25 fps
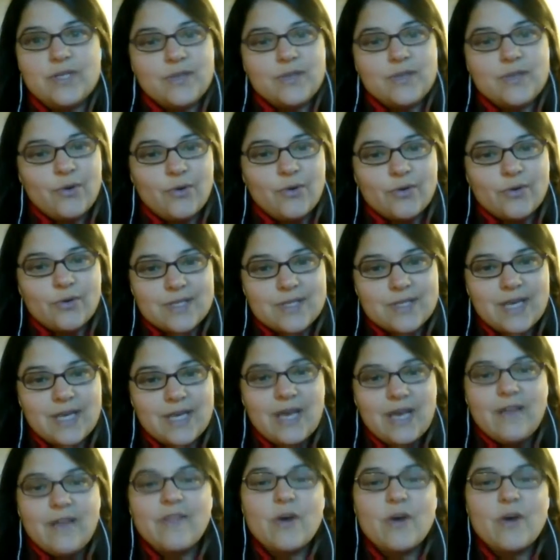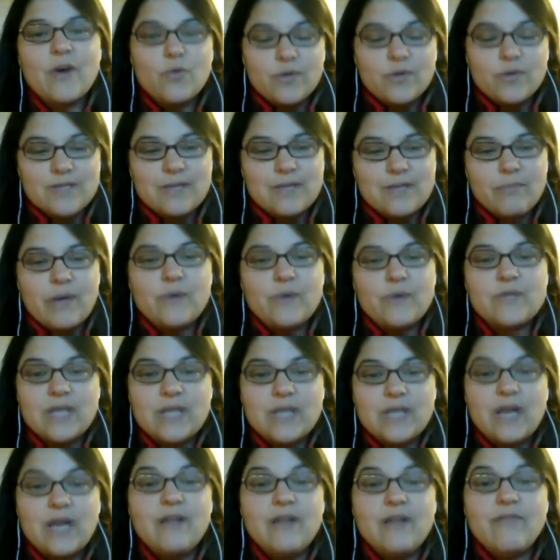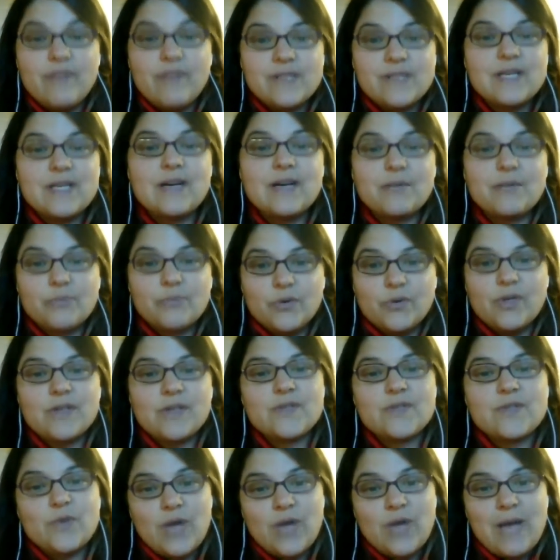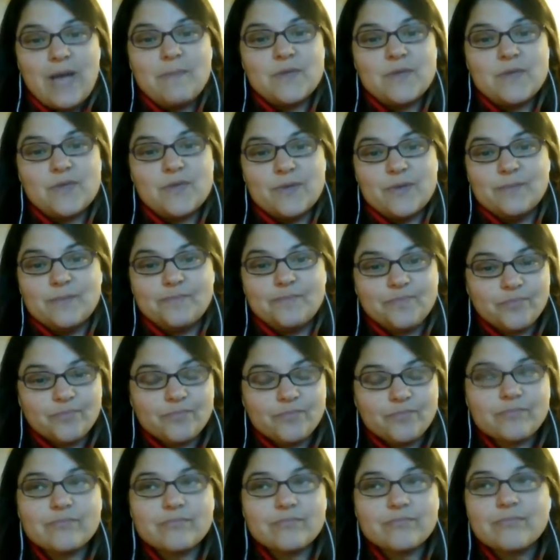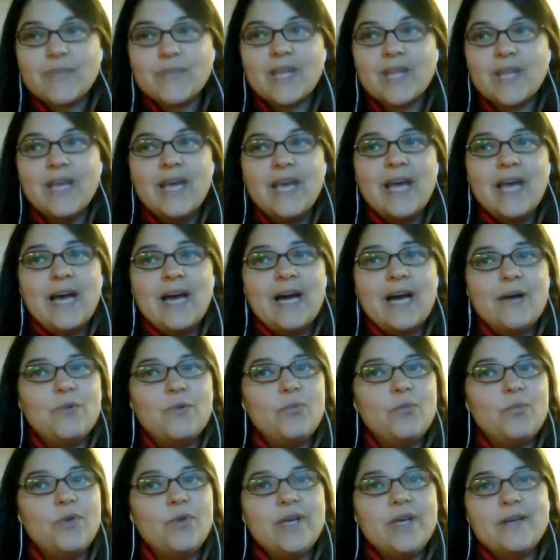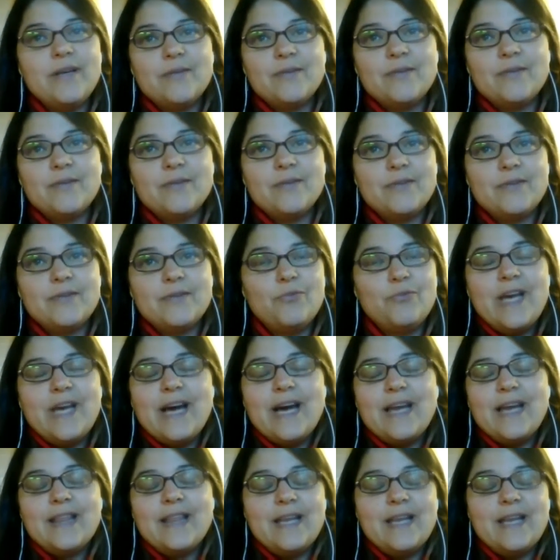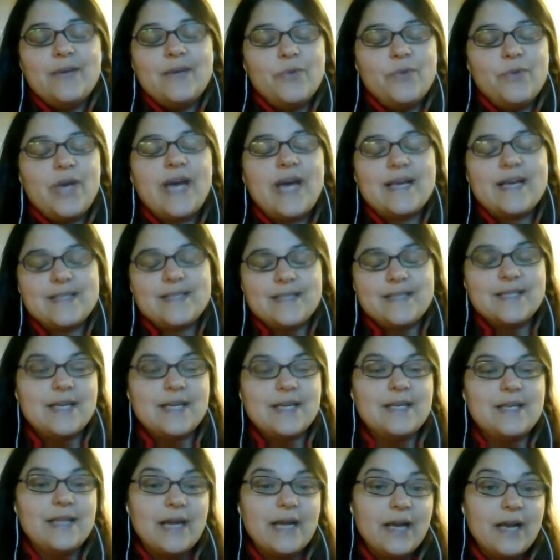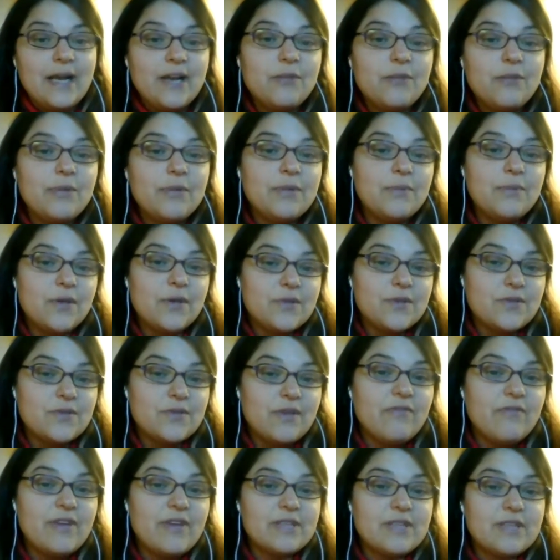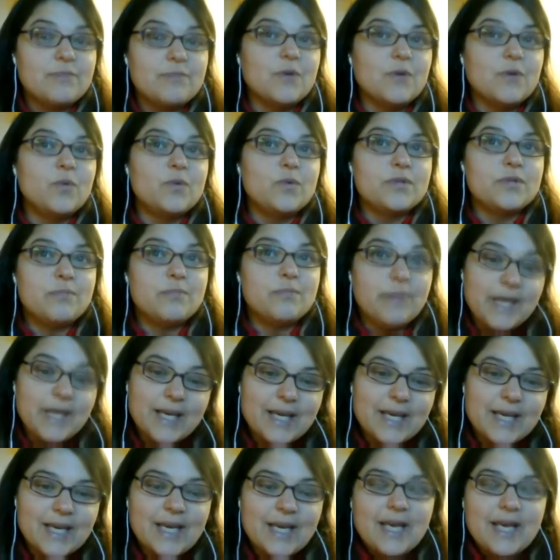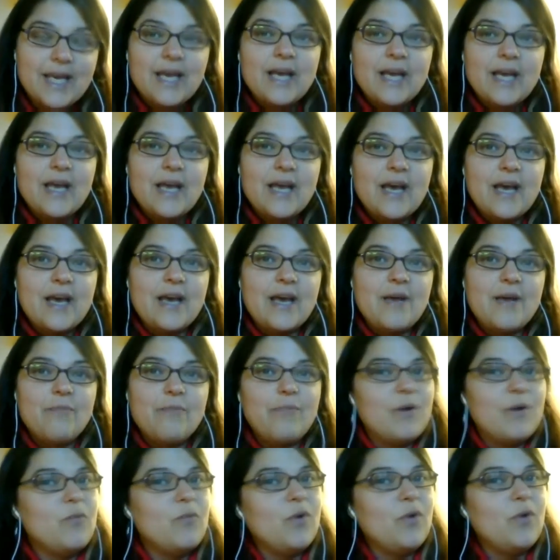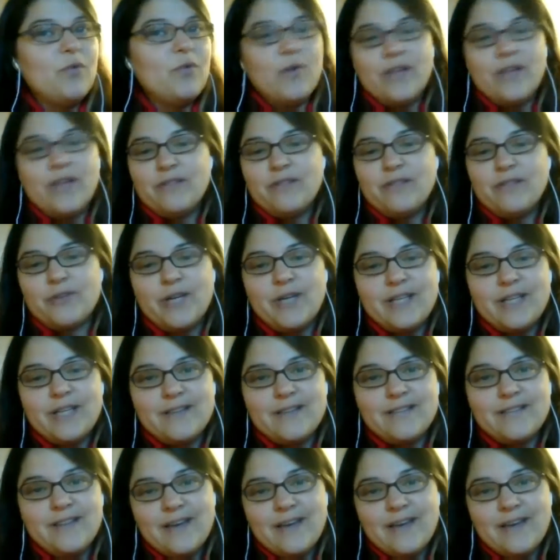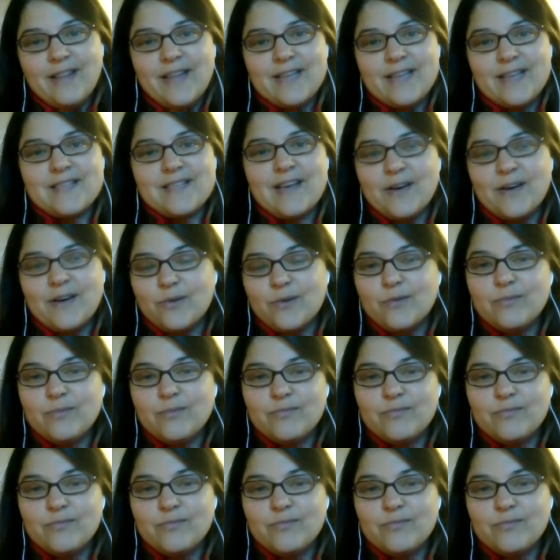course that was about selling physical products on Amazon. I think we hesitated a little bit because the investment was big, but we went for it. And that's I